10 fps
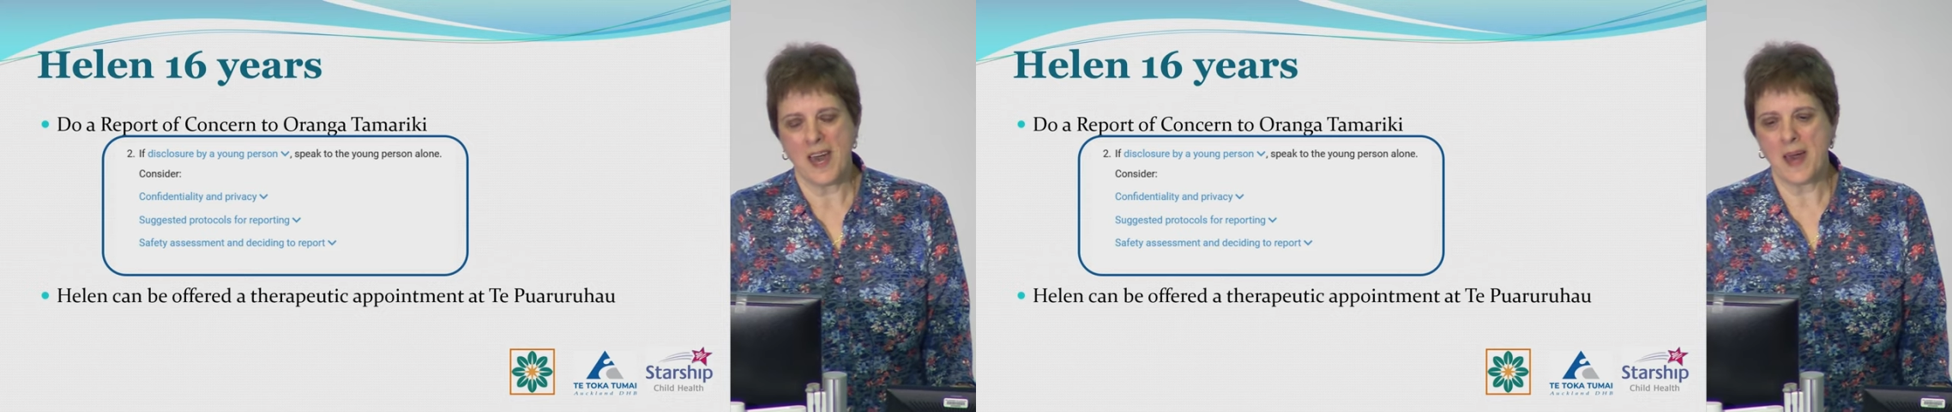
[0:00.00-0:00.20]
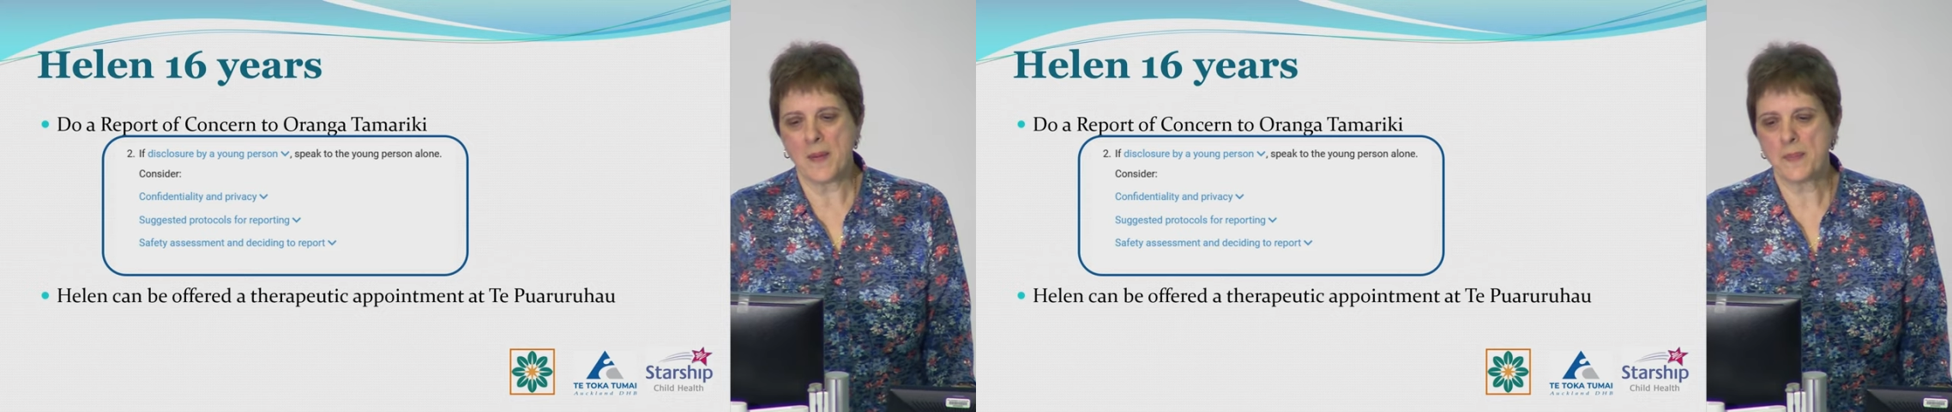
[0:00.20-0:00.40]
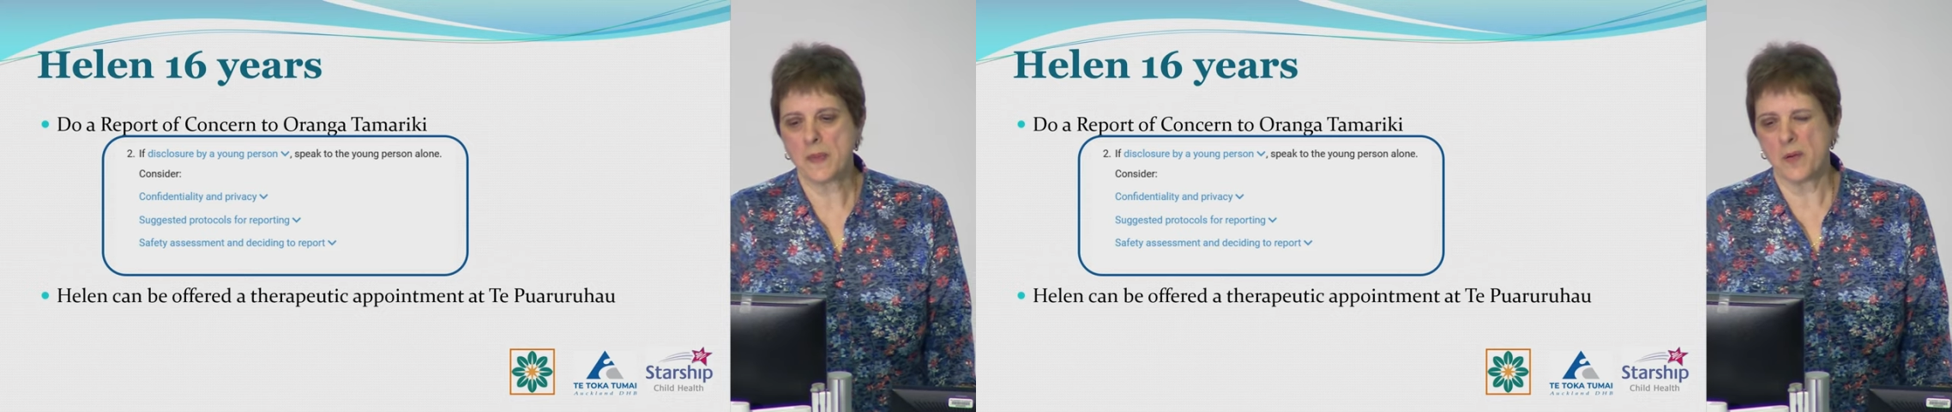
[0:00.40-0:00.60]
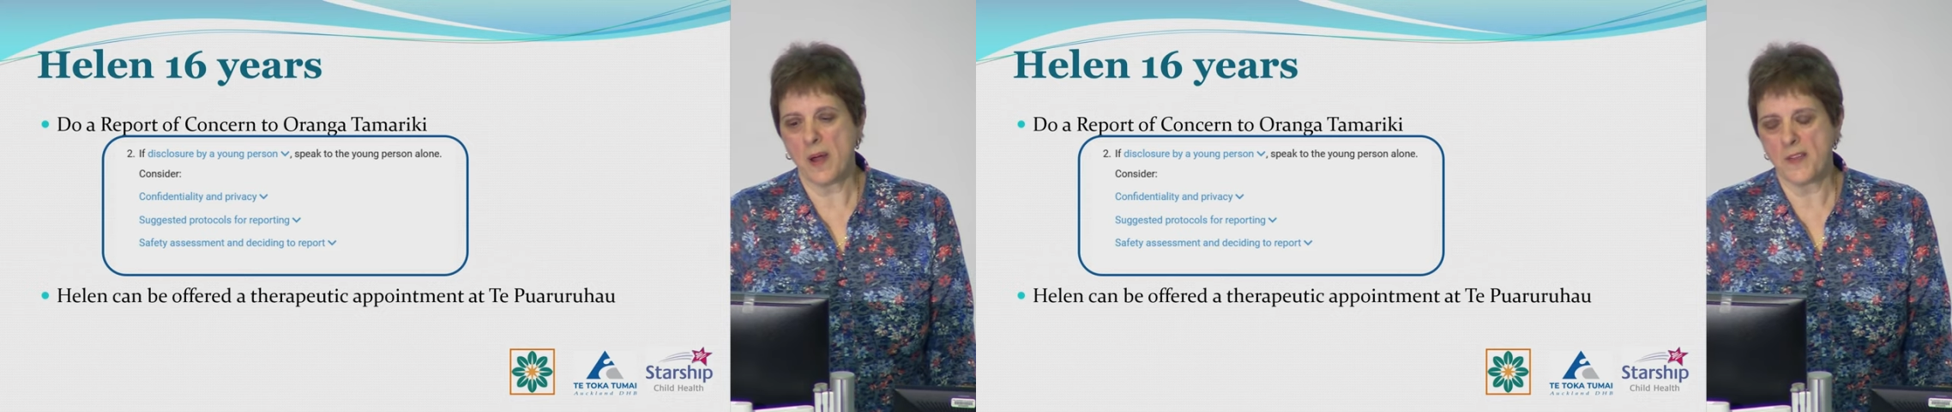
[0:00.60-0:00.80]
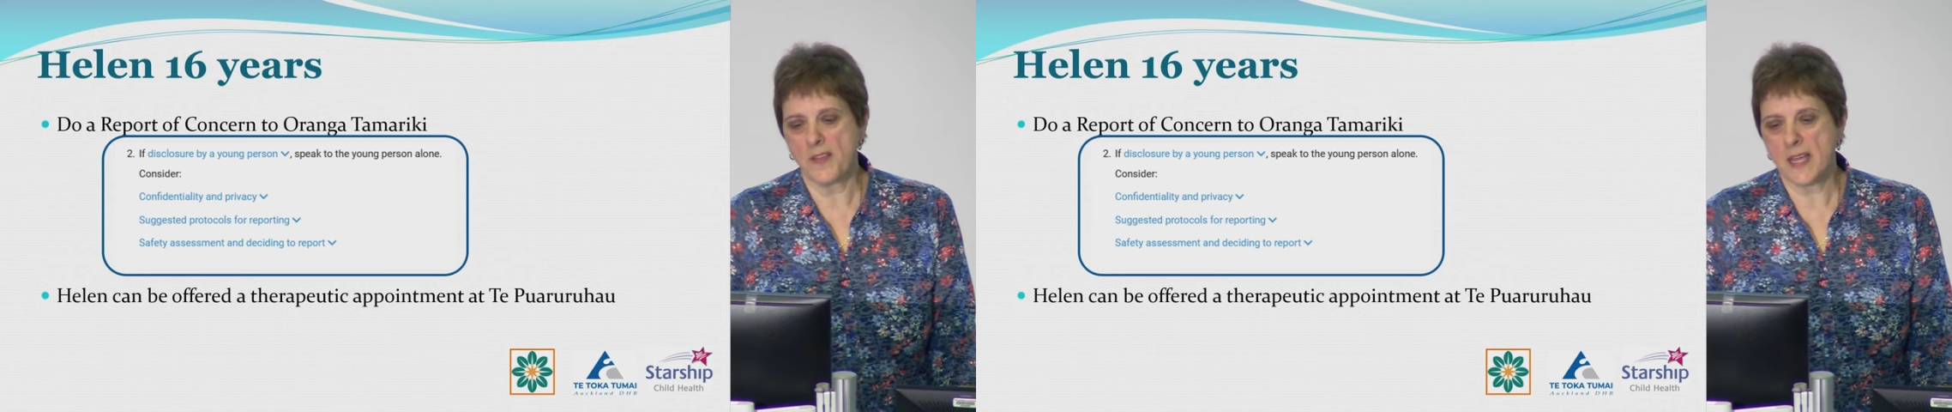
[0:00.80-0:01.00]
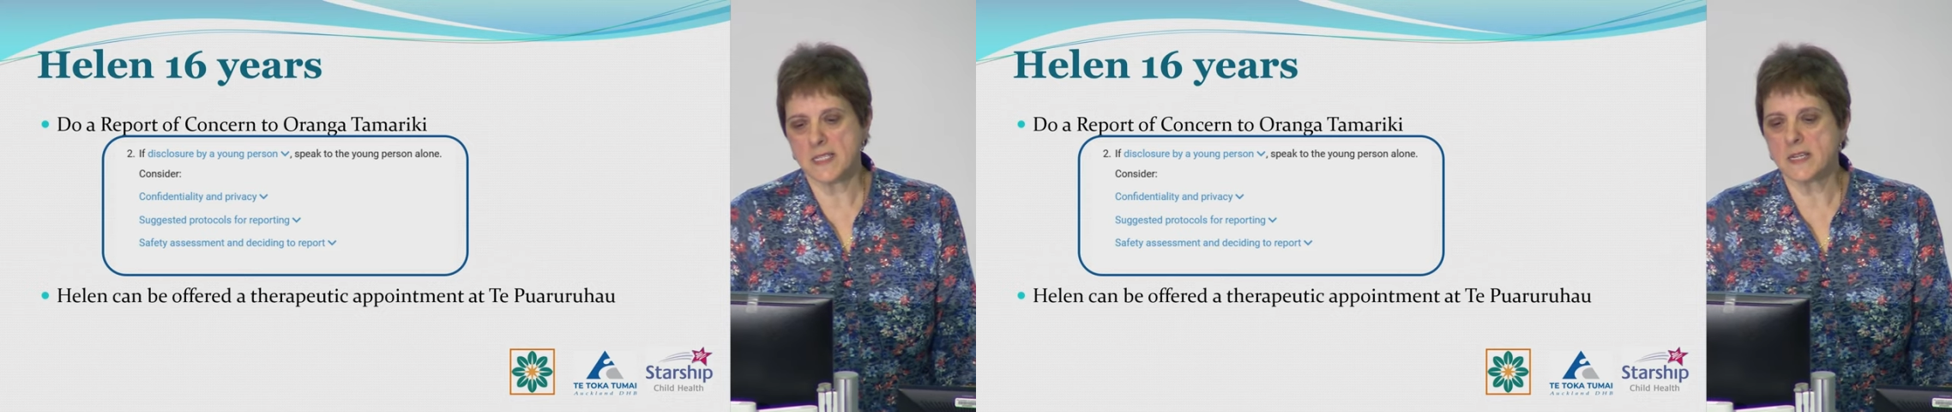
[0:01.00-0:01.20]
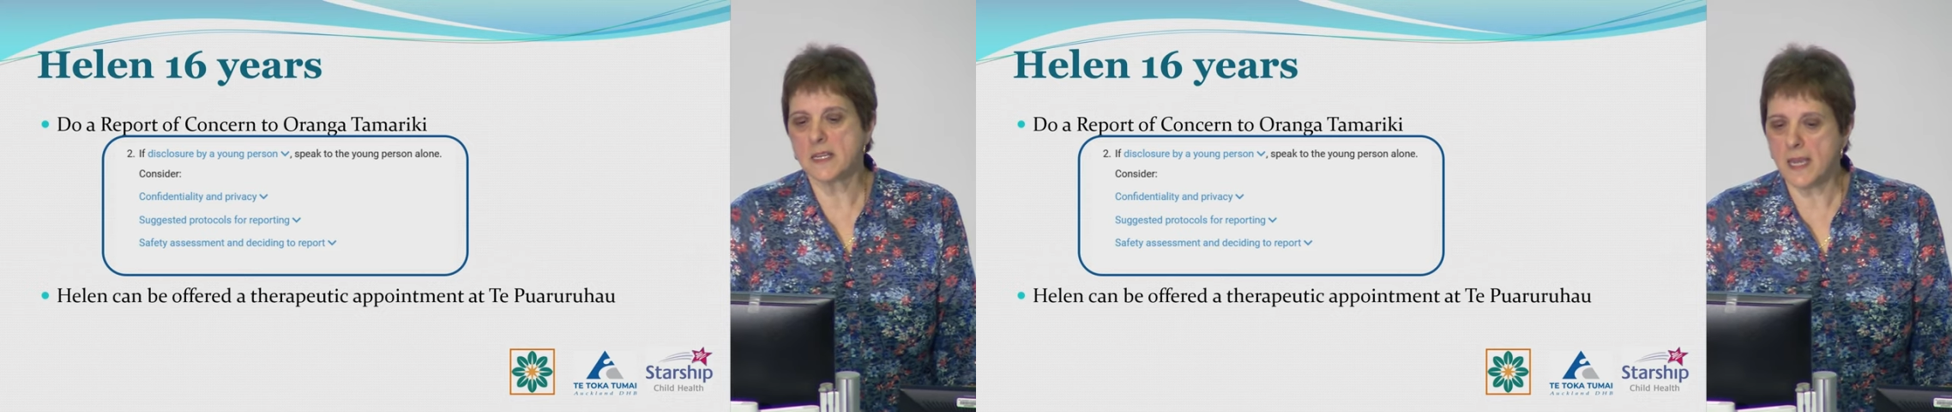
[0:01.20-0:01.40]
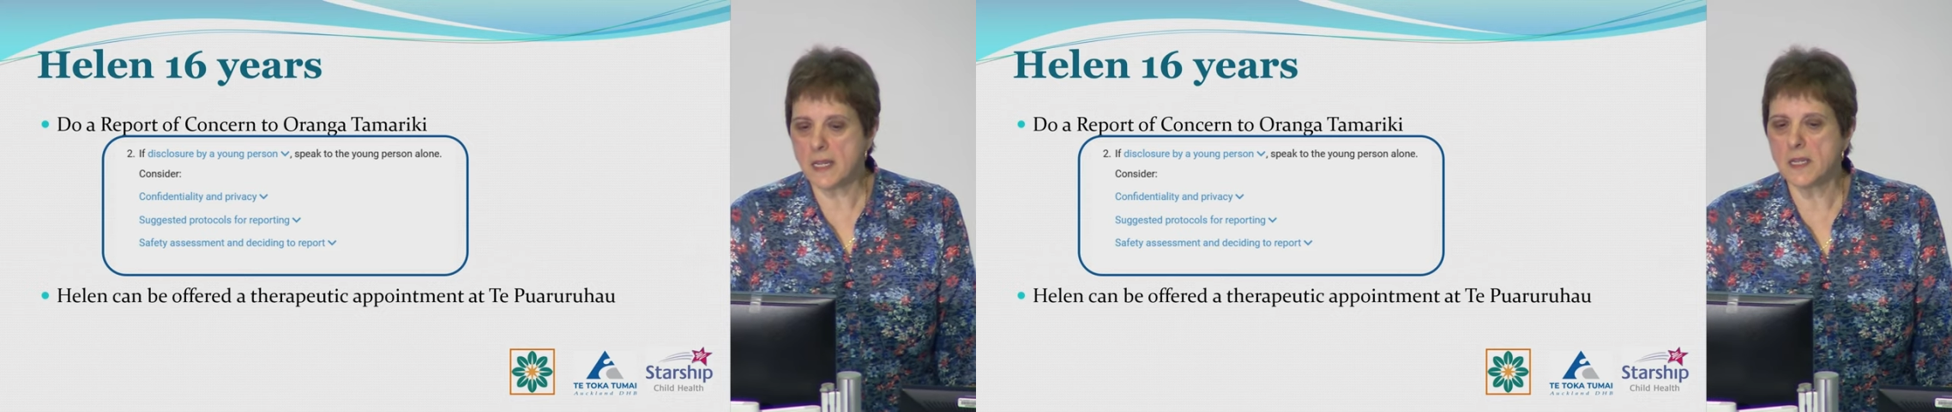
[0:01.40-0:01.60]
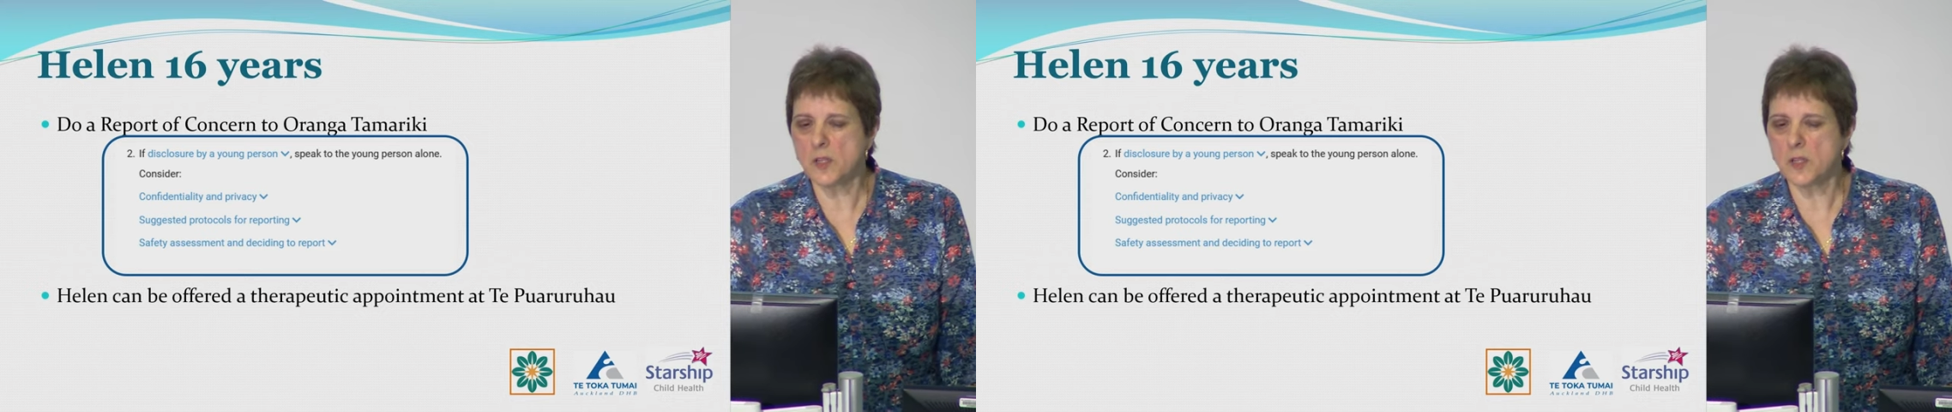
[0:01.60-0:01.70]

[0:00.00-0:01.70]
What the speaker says: Around that. And again,